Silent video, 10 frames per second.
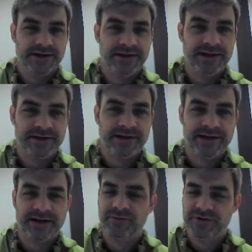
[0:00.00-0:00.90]
Then I
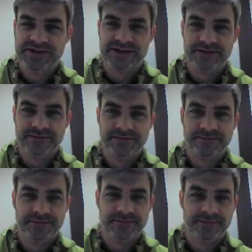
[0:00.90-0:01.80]
have received.
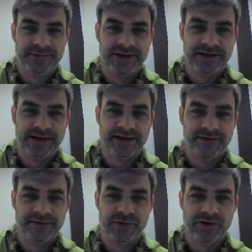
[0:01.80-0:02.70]
Then I have
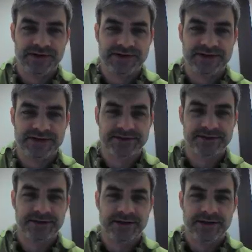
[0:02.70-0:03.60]
in process.
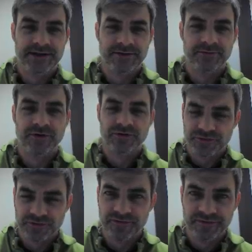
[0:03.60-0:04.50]
It will go to
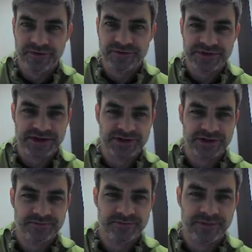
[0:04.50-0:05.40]
a review
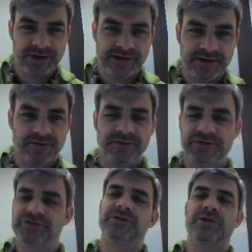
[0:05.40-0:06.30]
section, and then it will
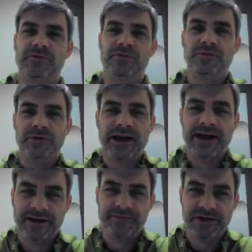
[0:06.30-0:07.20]
eventually go over to an
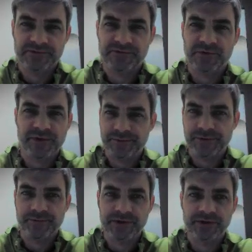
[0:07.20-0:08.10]
admin for
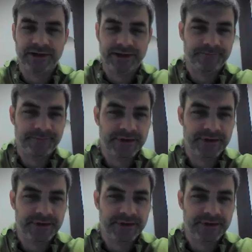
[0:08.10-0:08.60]
maybe billing.